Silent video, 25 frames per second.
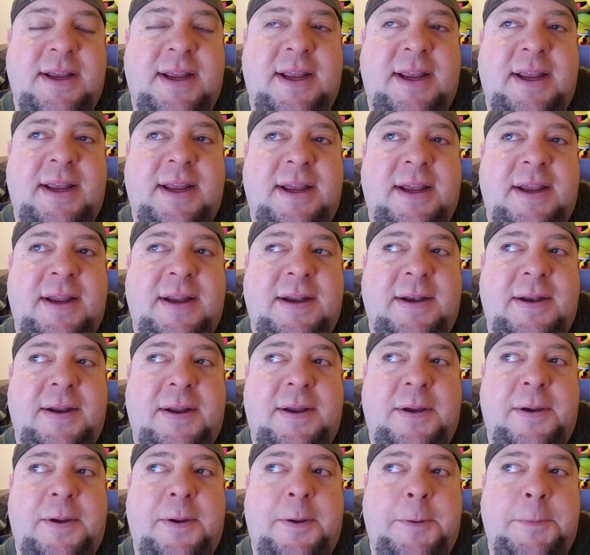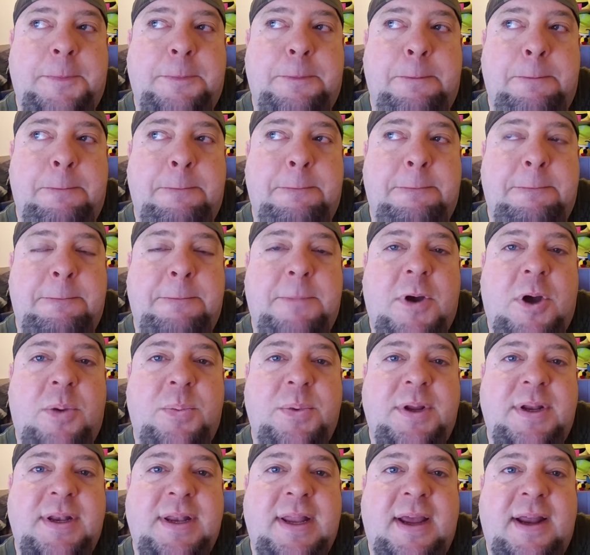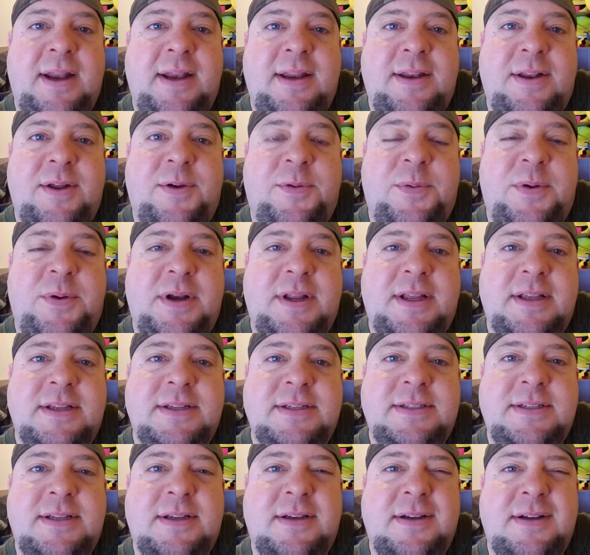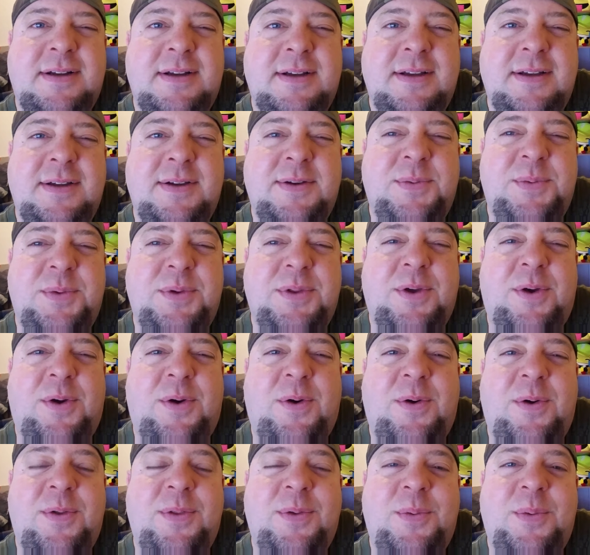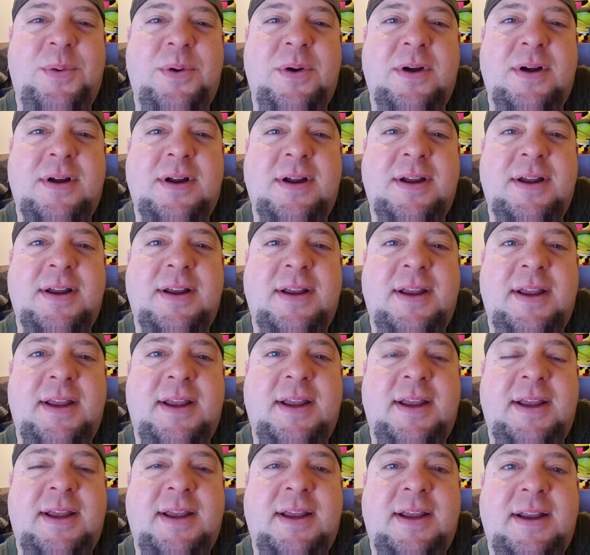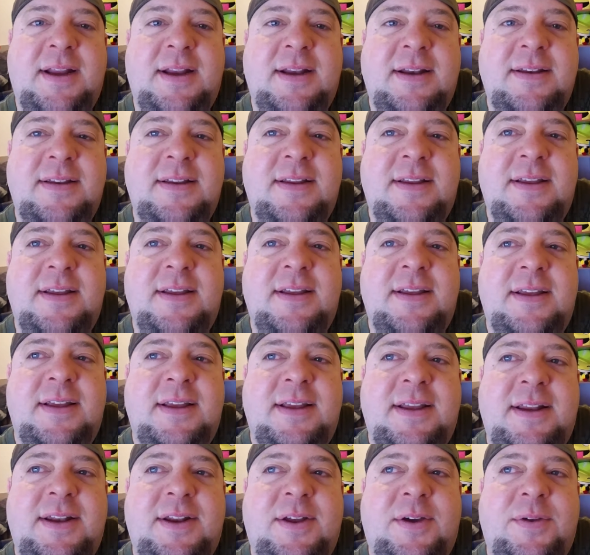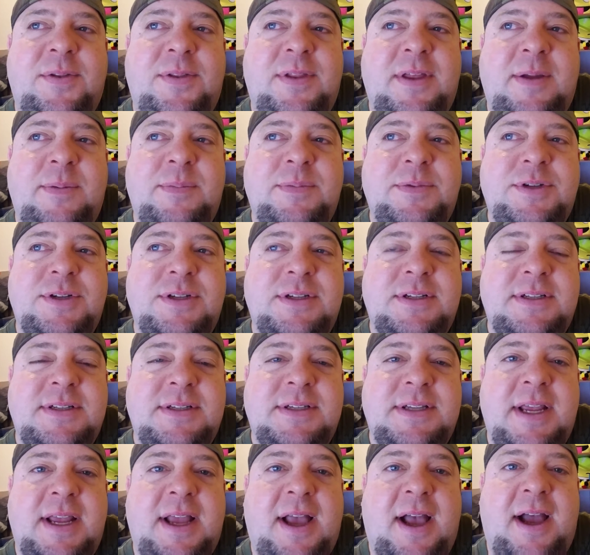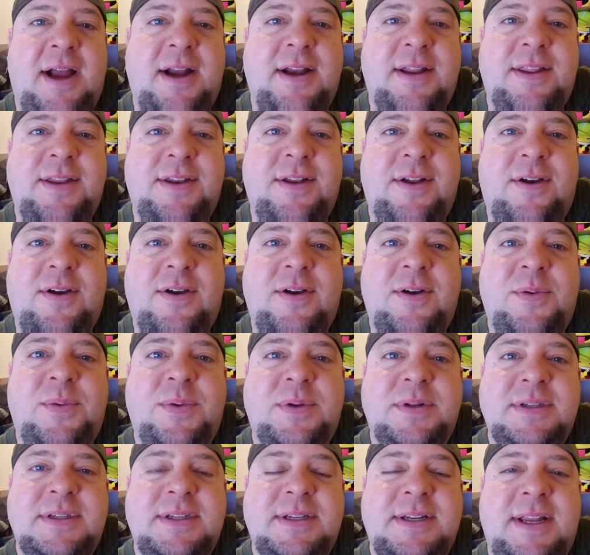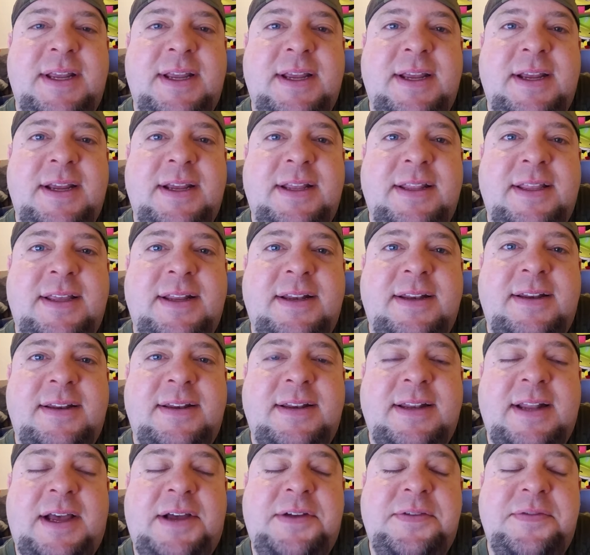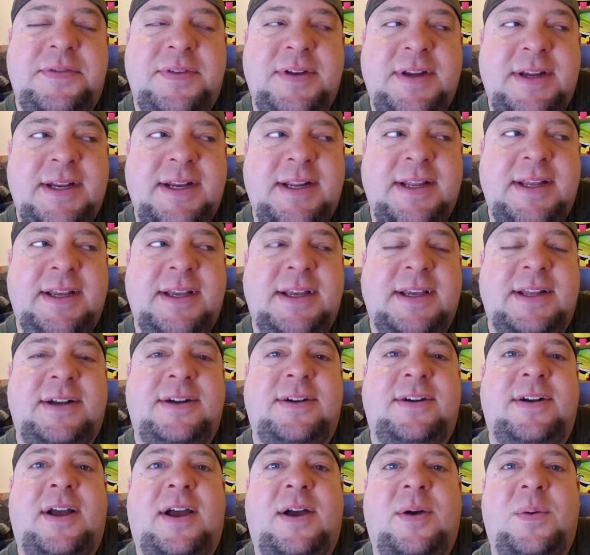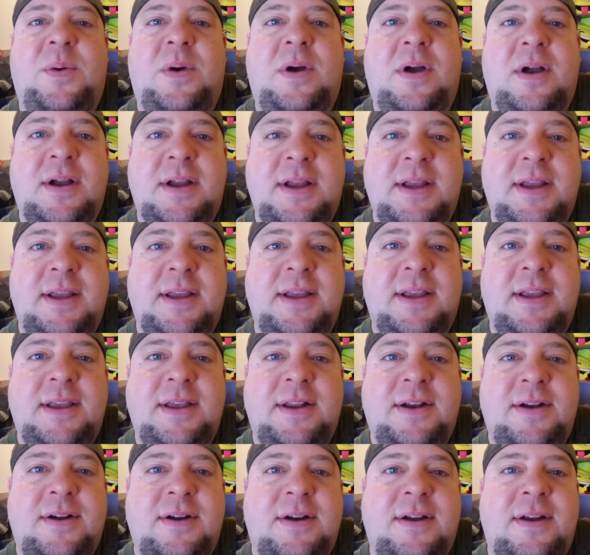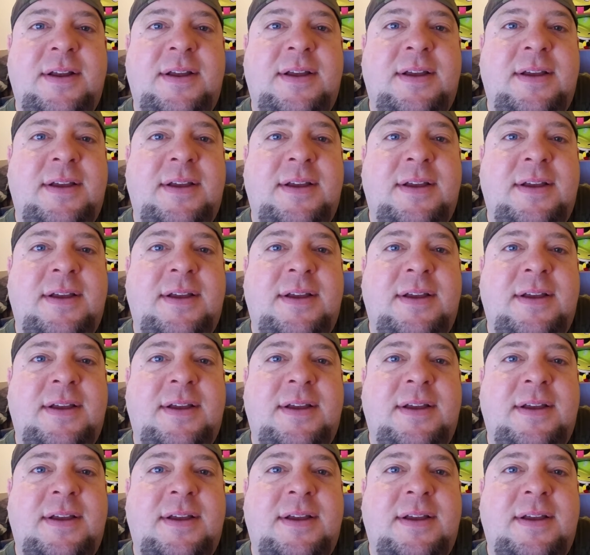And mommy and daddy don't want to get stuck with all the work and them just say hi to the dog once a day and then not feed it or not walk it or